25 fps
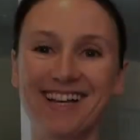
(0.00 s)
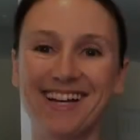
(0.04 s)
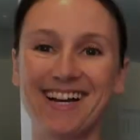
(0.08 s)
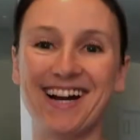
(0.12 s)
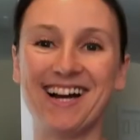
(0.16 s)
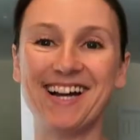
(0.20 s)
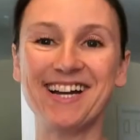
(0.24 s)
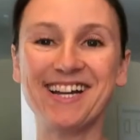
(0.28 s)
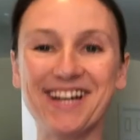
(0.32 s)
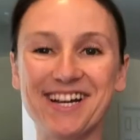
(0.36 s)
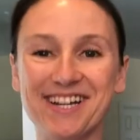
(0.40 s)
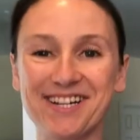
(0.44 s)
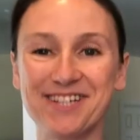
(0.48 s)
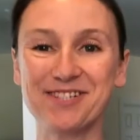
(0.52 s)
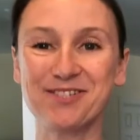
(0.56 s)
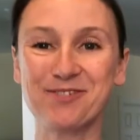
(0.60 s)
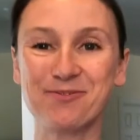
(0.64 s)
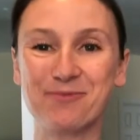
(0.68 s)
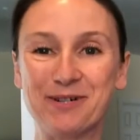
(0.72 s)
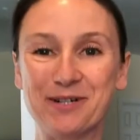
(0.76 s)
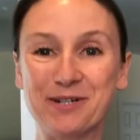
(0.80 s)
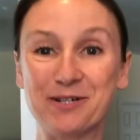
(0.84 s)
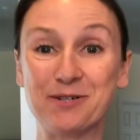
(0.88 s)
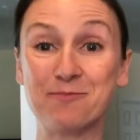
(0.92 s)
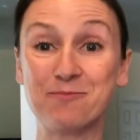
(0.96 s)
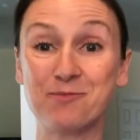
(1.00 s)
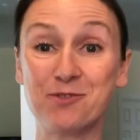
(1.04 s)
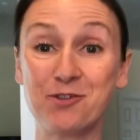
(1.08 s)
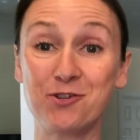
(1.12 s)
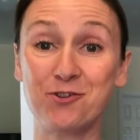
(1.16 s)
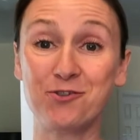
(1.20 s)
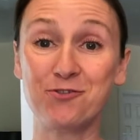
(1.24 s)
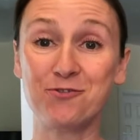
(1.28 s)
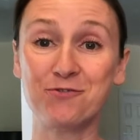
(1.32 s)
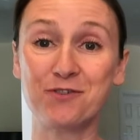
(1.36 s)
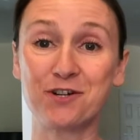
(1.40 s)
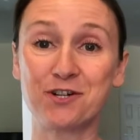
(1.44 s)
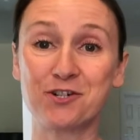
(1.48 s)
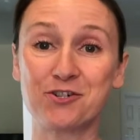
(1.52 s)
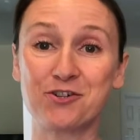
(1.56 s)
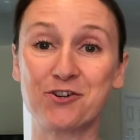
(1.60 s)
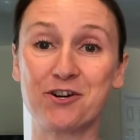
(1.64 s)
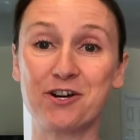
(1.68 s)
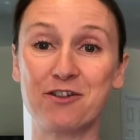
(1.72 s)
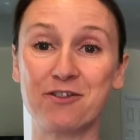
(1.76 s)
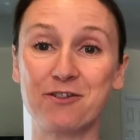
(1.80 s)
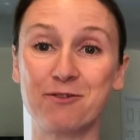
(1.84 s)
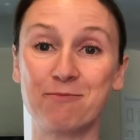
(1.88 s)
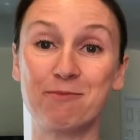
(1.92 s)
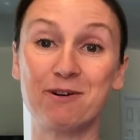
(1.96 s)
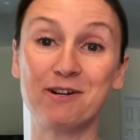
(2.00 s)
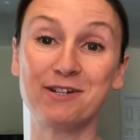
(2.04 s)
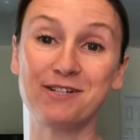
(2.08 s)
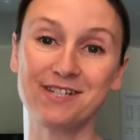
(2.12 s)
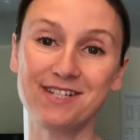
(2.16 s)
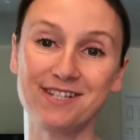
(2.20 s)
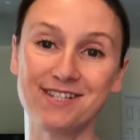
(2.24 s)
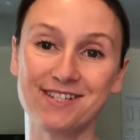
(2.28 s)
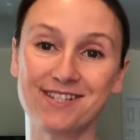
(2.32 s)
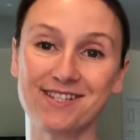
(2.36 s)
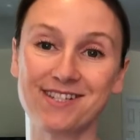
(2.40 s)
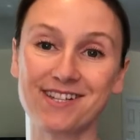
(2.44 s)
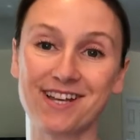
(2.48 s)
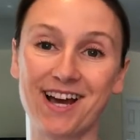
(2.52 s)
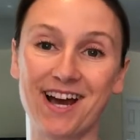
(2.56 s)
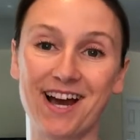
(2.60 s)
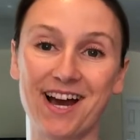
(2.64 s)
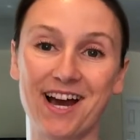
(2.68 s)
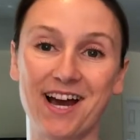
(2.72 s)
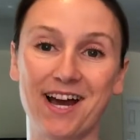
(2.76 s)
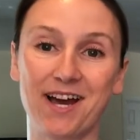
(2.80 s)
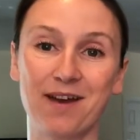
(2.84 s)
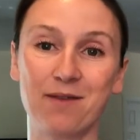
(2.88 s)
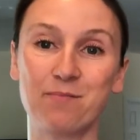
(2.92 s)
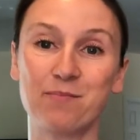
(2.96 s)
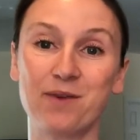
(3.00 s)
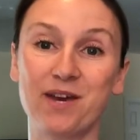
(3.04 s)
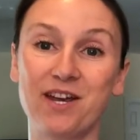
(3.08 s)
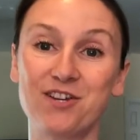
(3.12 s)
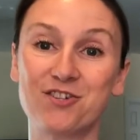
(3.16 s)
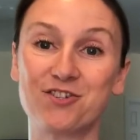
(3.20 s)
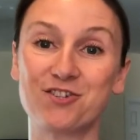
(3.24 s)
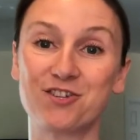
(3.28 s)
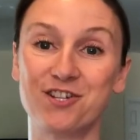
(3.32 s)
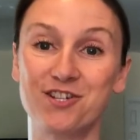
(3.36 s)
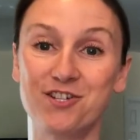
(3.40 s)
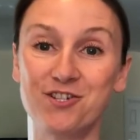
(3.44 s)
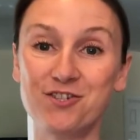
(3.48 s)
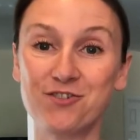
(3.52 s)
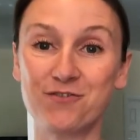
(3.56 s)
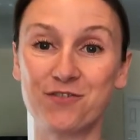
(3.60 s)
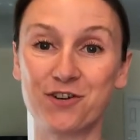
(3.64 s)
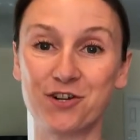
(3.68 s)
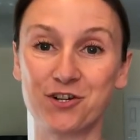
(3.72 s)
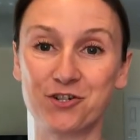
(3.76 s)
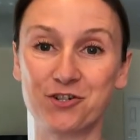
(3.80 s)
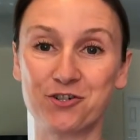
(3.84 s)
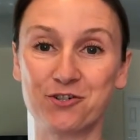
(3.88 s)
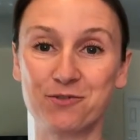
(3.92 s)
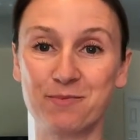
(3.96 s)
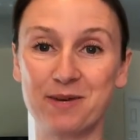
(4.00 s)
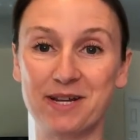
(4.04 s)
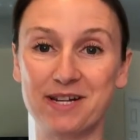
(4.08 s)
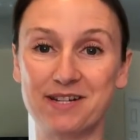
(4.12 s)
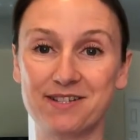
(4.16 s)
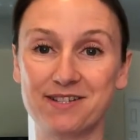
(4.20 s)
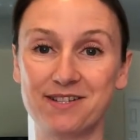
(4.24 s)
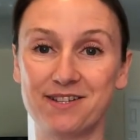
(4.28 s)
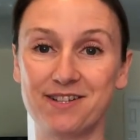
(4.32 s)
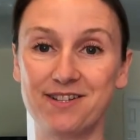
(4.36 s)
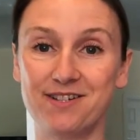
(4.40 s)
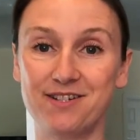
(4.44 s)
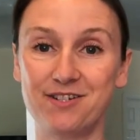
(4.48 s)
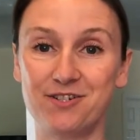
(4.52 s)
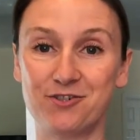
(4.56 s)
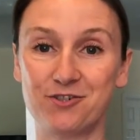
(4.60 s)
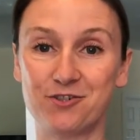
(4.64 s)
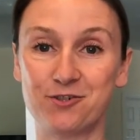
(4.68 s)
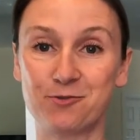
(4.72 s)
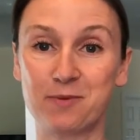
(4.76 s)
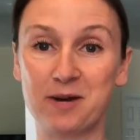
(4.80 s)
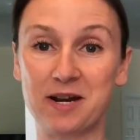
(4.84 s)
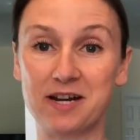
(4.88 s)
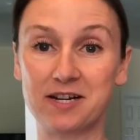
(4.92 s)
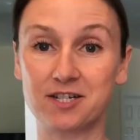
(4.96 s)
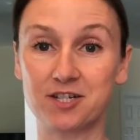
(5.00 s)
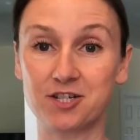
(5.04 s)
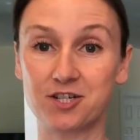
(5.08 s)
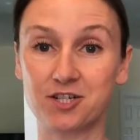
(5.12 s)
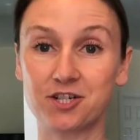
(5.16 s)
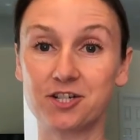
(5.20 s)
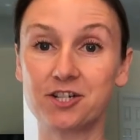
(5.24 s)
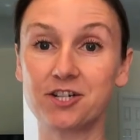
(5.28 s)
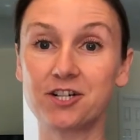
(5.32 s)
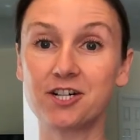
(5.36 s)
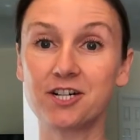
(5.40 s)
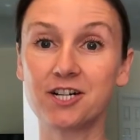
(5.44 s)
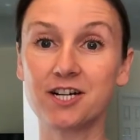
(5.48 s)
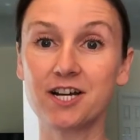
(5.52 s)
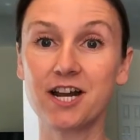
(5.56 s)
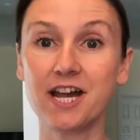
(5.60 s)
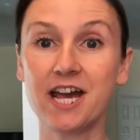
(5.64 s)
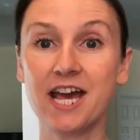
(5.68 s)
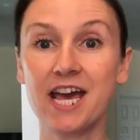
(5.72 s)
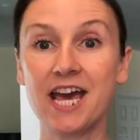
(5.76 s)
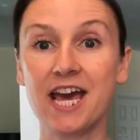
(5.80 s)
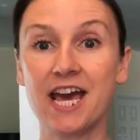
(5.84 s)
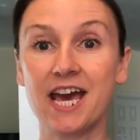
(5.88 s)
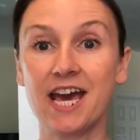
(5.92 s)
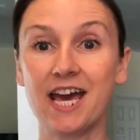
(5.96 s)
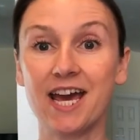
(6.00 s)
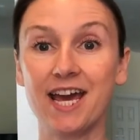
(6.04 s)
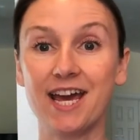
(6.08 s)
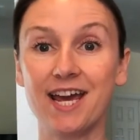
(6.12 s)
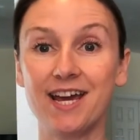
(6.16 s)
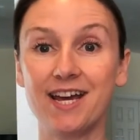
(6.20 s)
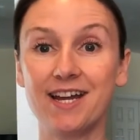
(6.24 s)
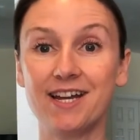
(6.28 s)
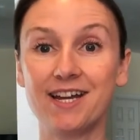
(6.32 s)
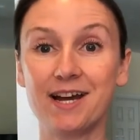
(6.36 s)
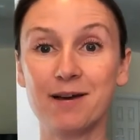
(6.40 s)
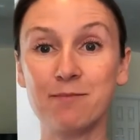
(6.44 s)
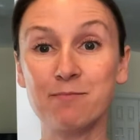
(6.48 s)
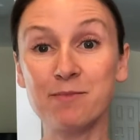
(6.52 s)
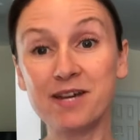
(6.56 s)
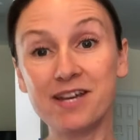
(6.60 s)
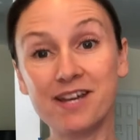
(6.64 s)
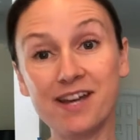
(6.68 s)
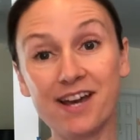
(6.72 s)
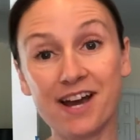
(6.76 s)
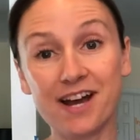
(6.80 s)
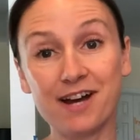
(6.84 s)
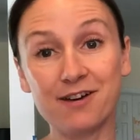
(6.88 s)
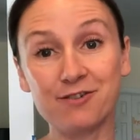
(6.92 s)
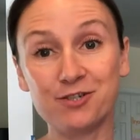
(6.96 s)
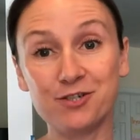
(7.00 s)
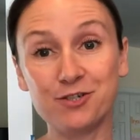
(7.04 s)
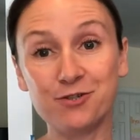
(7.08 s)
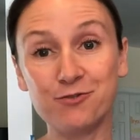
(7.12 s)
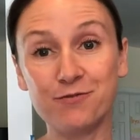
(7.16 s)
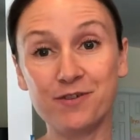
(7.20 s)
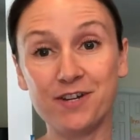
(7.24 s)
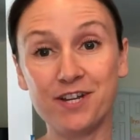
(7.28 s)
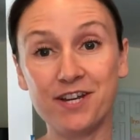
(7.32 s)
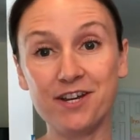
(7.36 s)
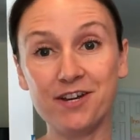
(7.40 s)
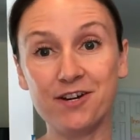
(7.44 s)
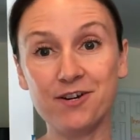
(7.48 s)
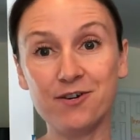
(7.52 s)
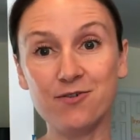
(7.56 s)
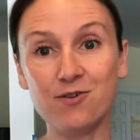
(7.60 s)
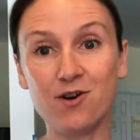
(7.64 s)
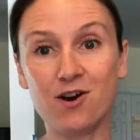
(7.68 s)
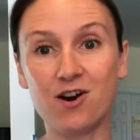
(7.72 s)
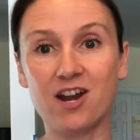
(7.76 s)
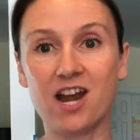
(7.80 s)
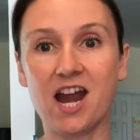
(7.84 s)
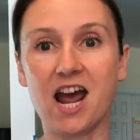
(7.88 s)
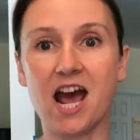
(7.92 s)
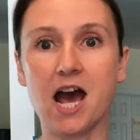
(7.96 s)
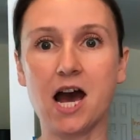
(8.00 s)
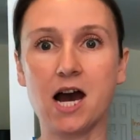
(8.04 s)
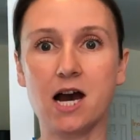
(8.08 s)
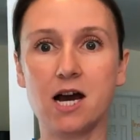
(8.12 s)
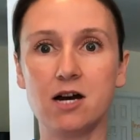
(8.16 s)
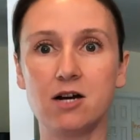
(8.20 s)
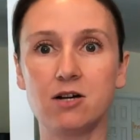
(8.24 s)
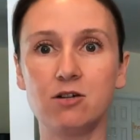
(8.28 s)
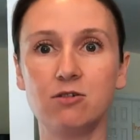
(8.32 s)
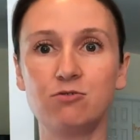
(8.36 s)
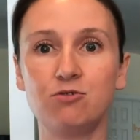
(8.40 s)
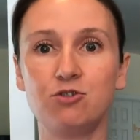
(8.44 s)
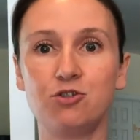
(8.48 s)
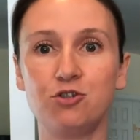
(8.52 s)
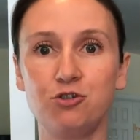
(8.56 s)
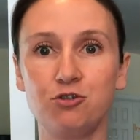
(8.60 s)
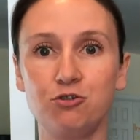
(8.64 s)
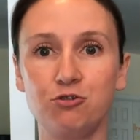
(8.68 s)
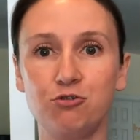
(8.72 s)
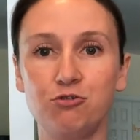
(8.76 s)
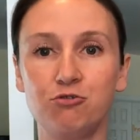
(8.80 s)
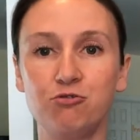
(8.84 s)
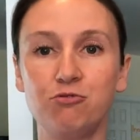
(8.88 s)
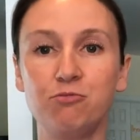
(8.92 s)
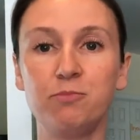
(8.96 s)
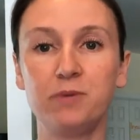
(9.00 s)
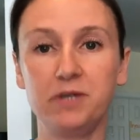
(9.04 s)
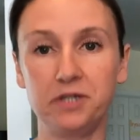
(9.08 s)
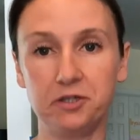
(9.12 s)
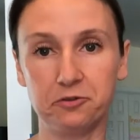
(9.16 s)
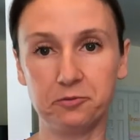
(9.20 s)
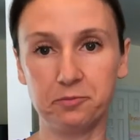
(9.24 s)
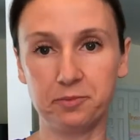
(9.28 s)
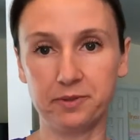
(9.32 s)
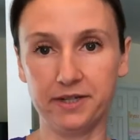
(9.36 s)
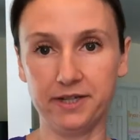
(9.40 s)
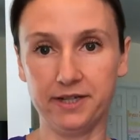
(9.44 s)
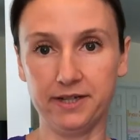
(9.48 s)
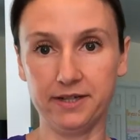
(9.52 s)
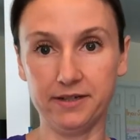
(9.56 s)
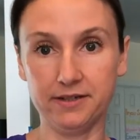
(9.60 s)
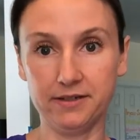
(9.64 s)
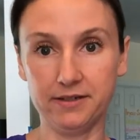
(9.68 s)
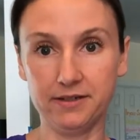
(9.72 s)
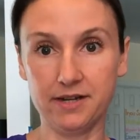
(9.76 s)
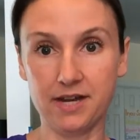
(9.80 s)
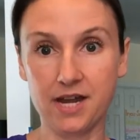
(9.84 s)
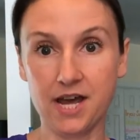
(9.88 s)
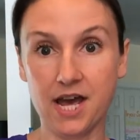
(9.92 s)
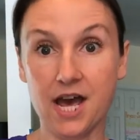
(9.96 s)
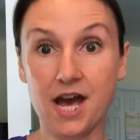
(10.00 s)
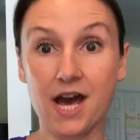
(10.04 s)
Hi guys, welcome to Functional Health and Wellness. I'm Paige Lynch, functional medicine nurse practitioner, and I'm making a how-to video on how to meal plan.